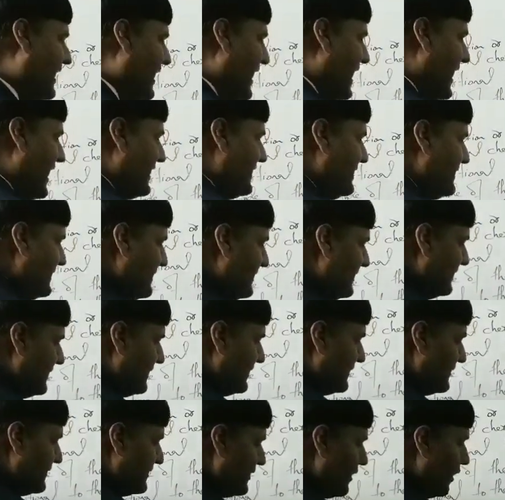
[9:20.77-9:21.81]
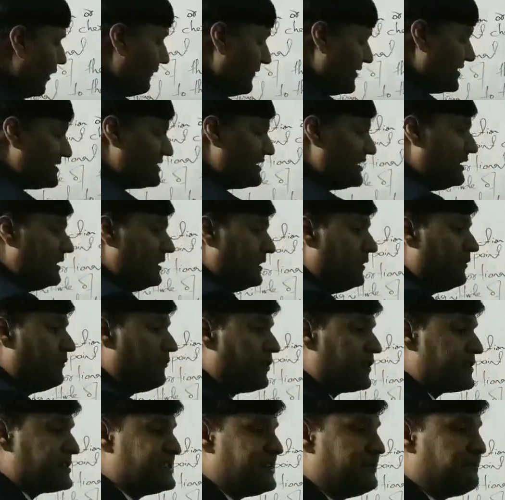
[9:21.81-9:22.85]
And obviously,
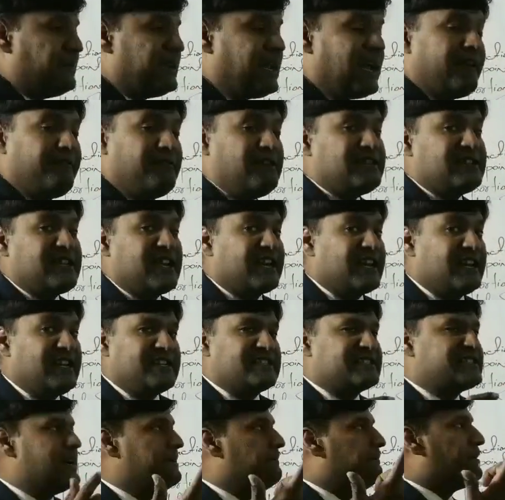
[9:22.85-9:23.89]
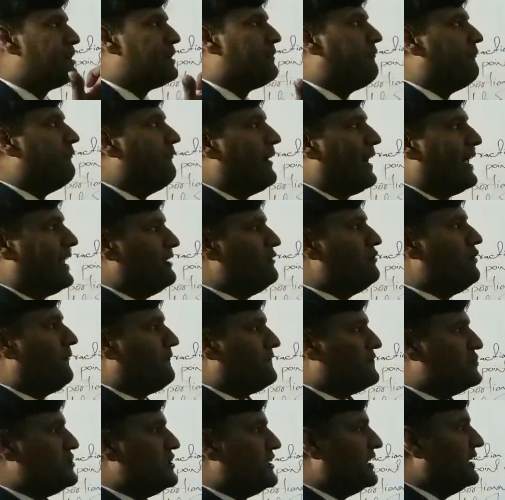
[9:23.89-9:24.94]
for example, I will take an example of value
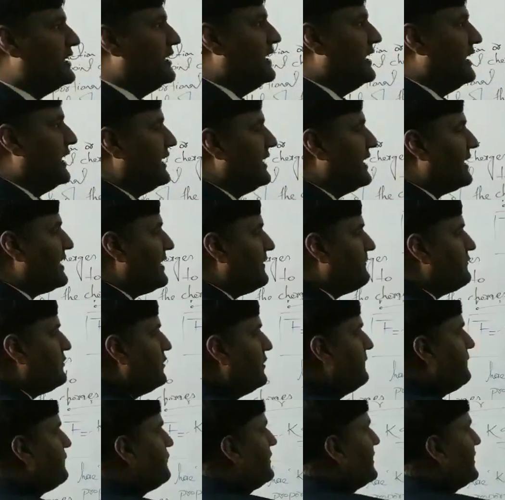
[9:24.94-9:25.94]
of G. If you